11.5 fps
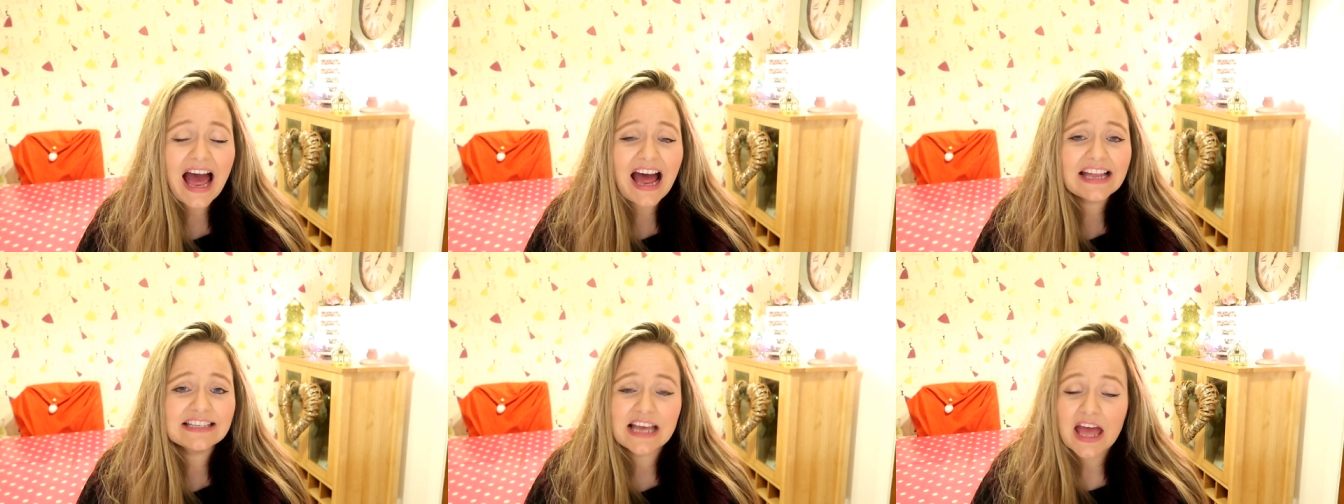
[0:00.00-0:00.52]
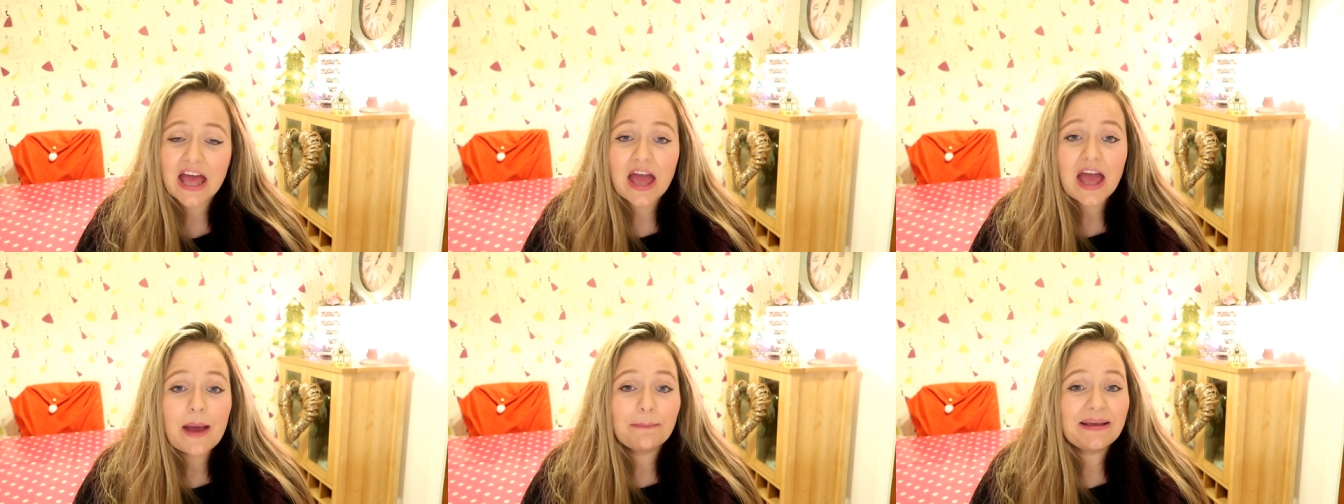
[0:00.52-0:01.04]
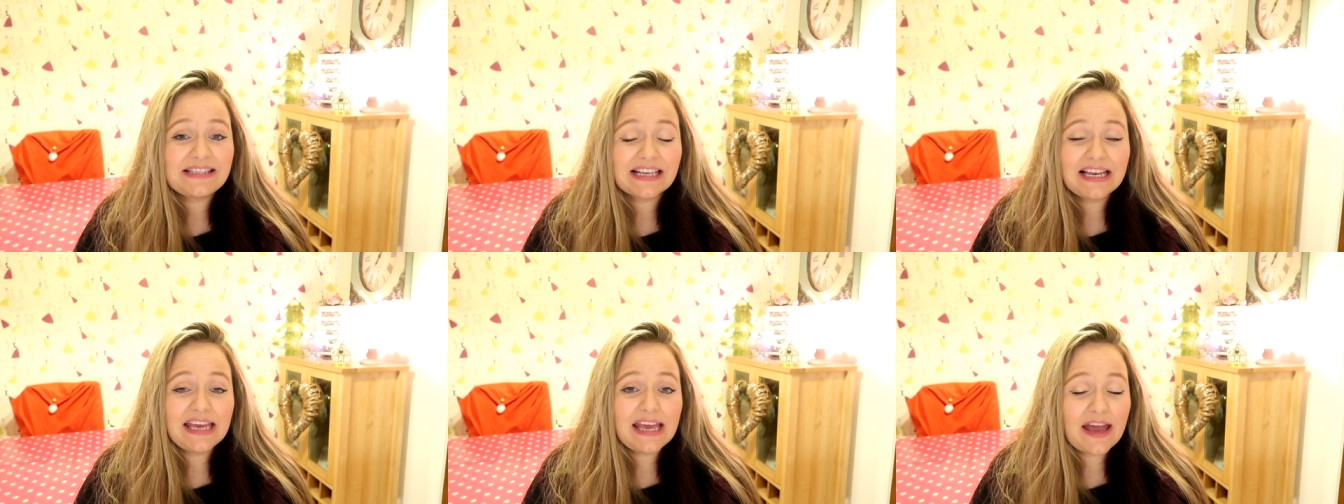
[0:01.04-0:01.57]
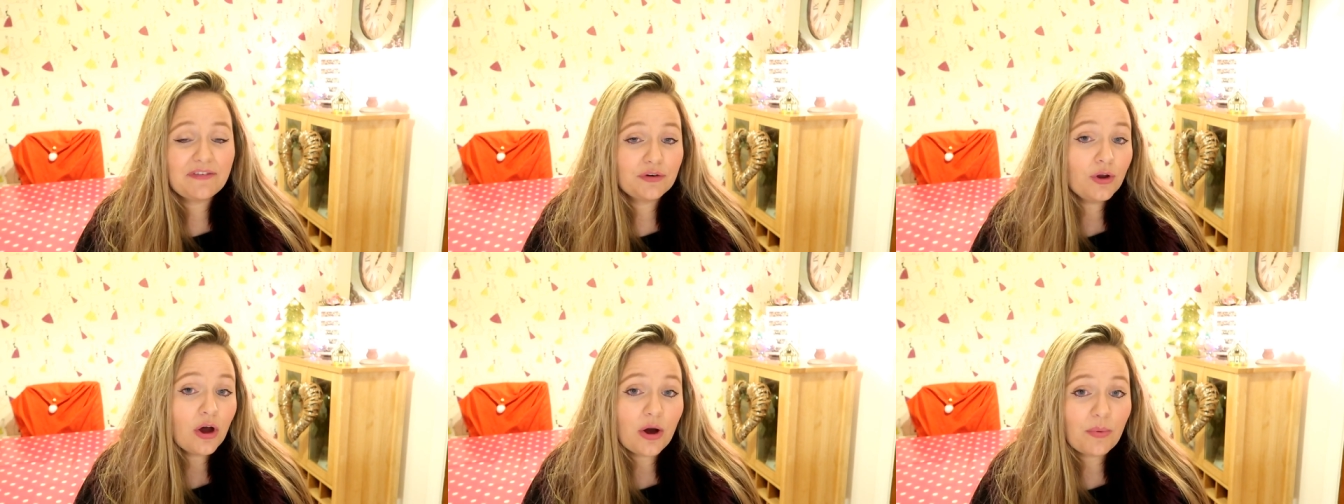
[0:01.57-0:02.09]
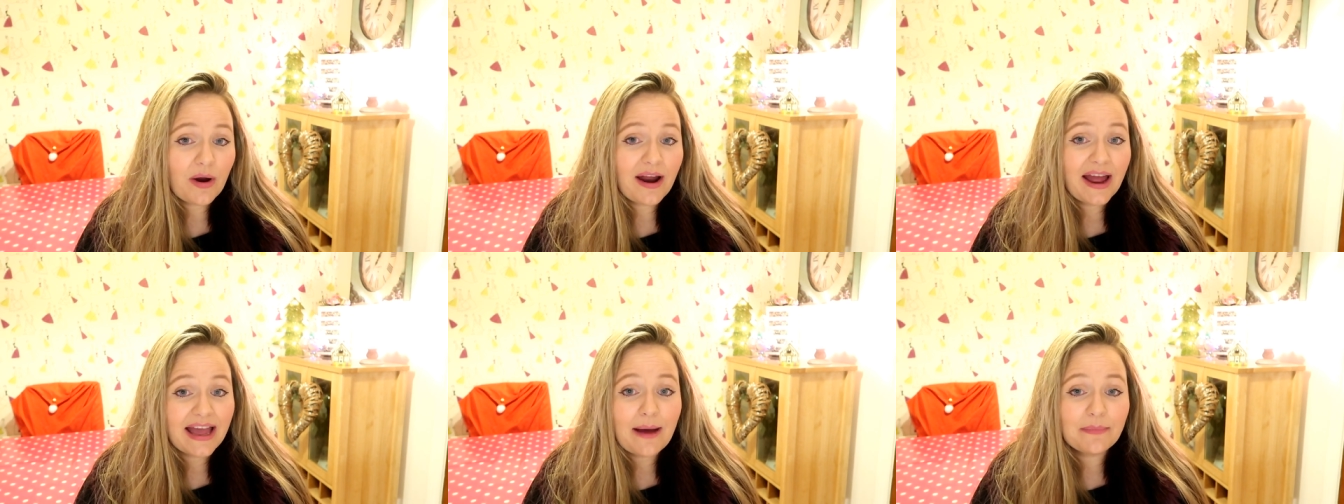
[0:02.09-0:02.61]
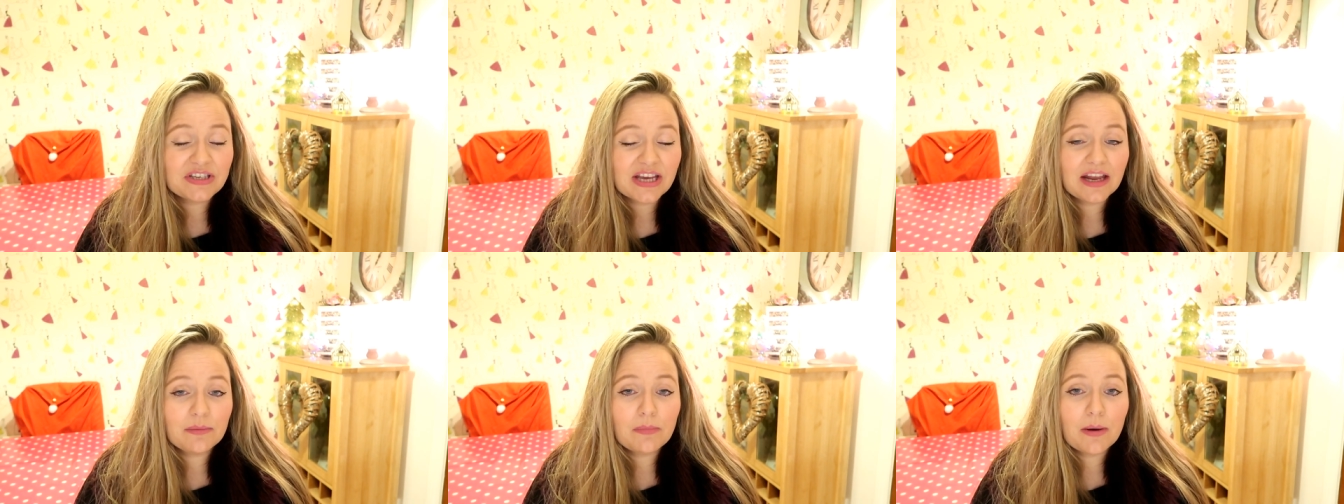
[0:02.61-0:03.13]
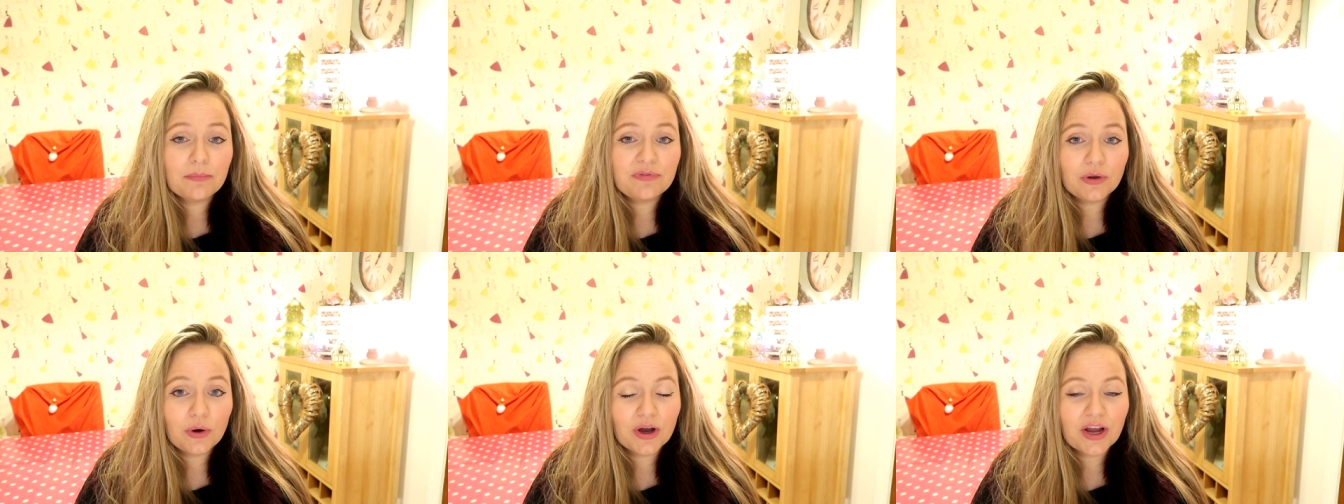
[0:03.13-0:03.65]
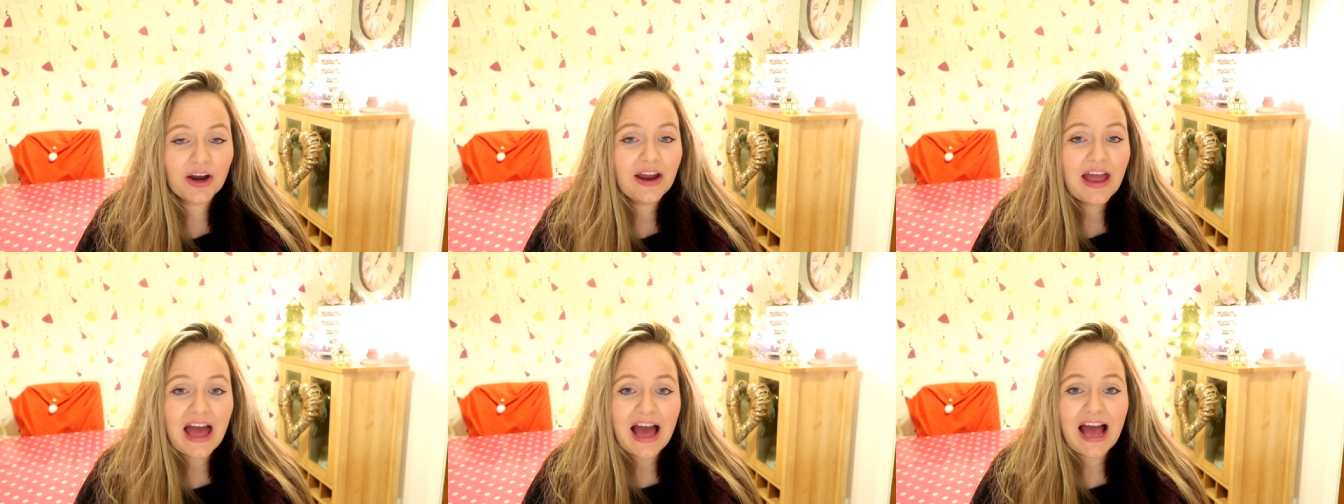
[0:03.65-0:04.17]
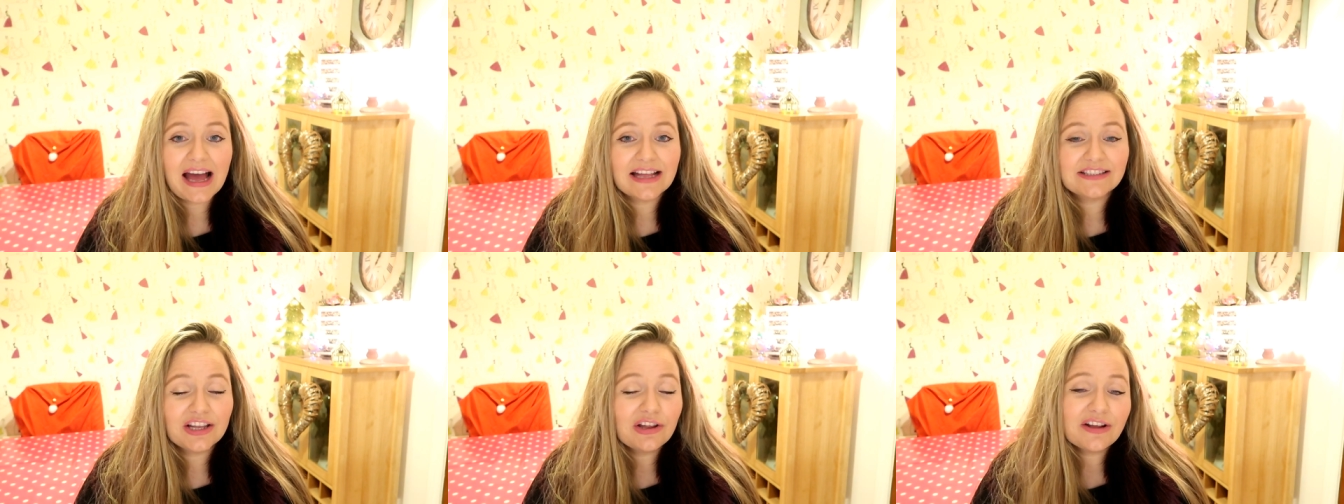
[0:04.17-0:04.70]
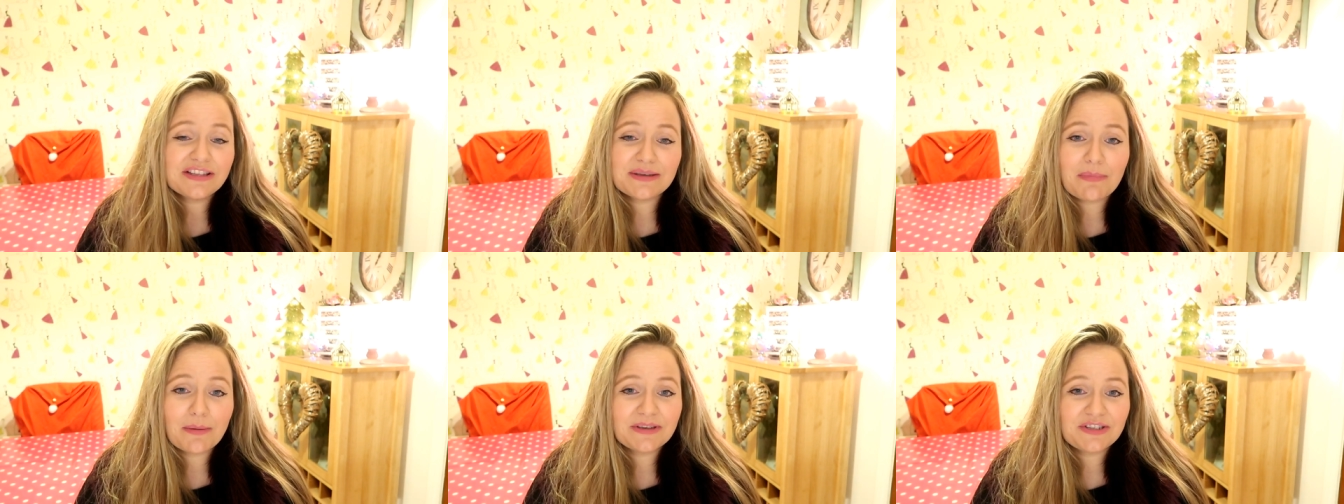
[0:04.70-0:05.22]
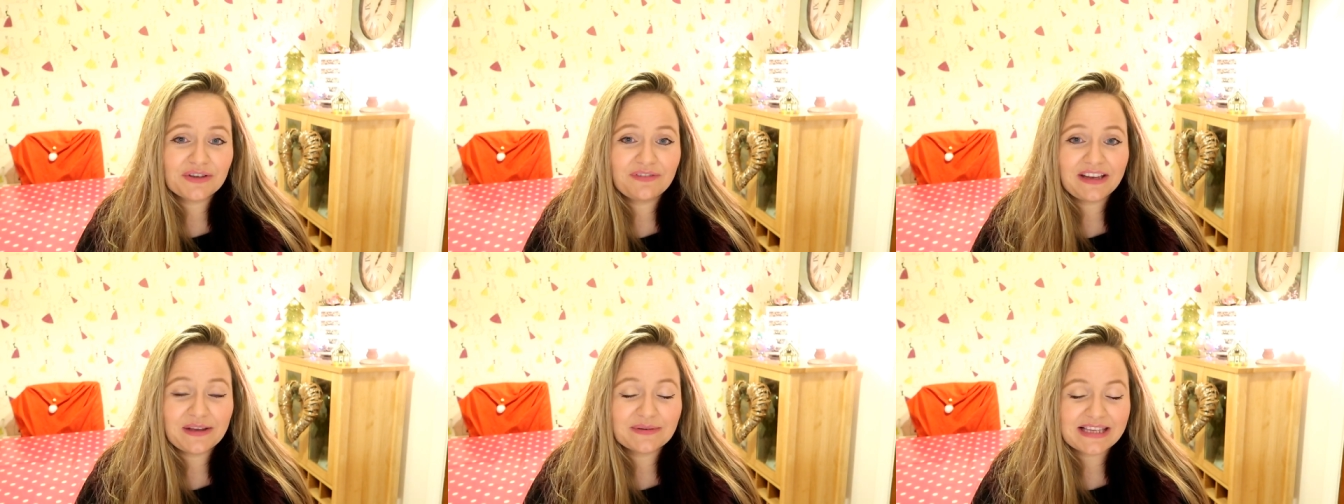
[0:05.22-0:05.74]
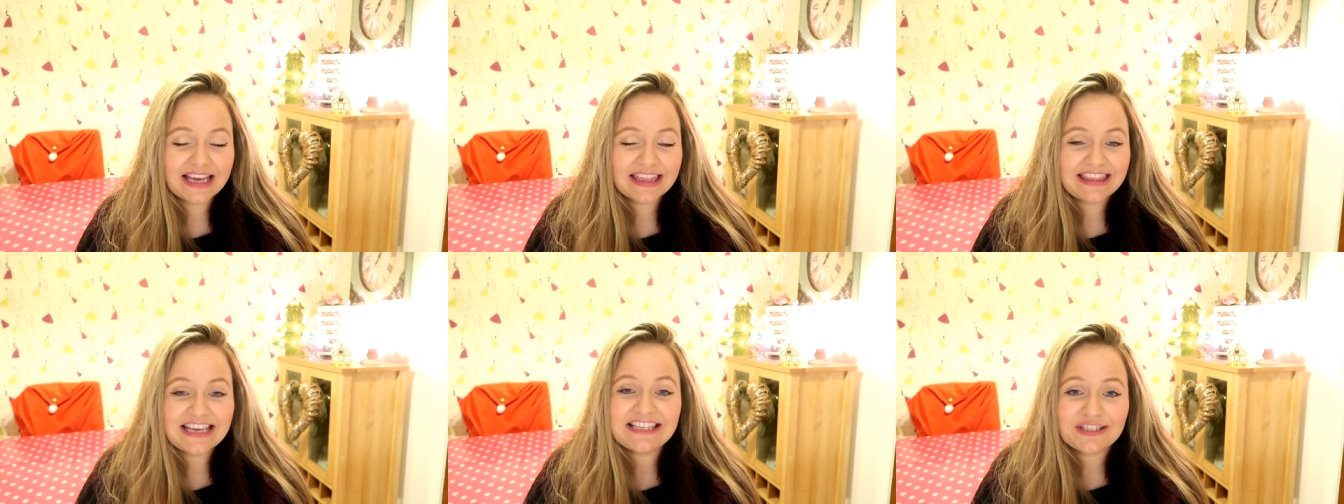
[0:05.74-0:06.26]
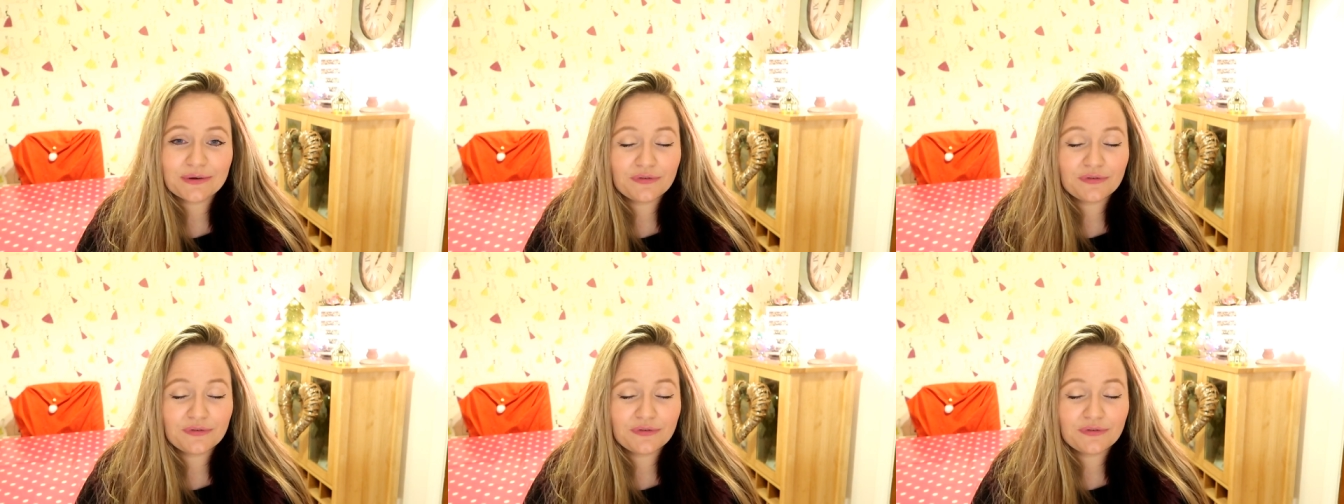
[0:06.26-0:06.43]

And Basically, if you're not aware, I am a Channel Mum vlogger and lots of mummies do videos like this.